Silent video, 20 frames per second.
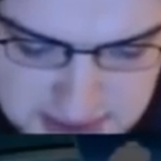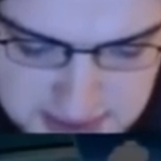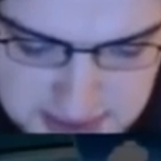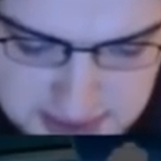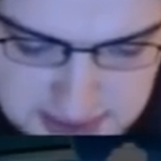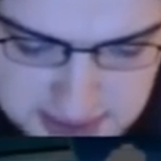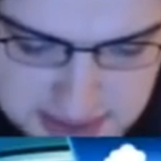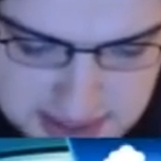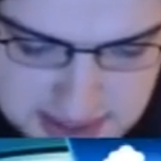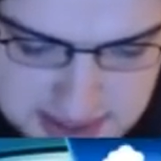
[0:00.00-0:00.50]

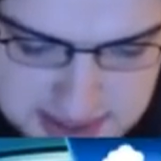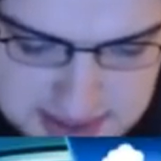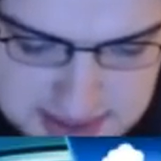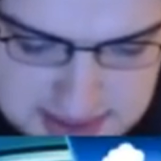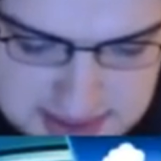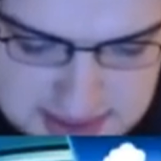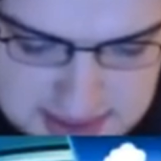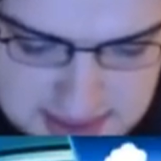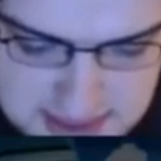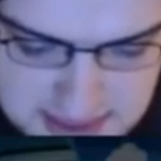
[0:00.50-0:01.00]
and
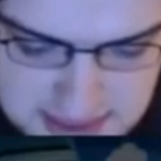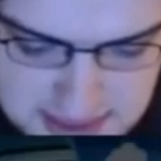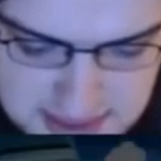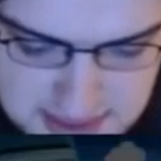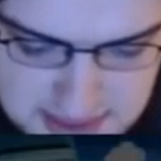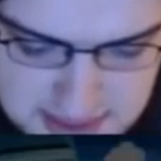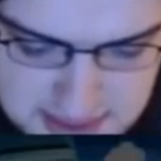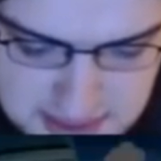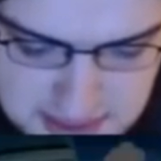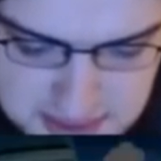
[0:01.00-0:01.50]

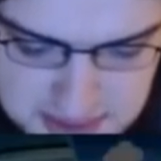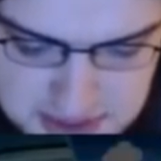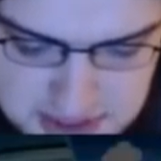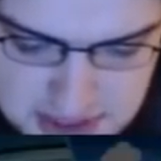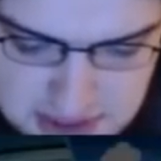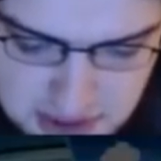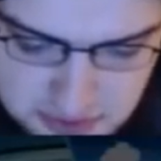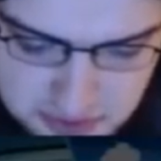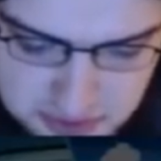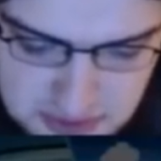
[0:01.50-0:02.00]
I will just
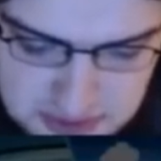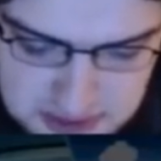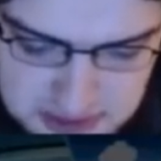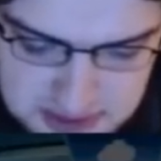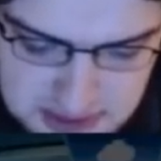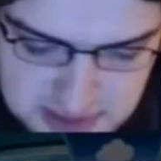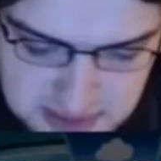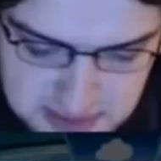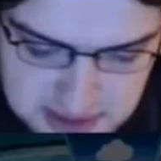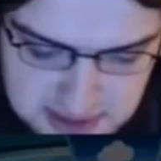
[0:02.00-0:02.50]
go for a Bulk
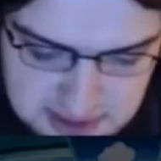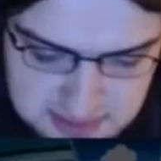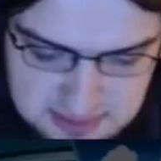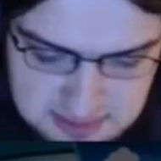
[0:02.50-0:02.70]
Up here,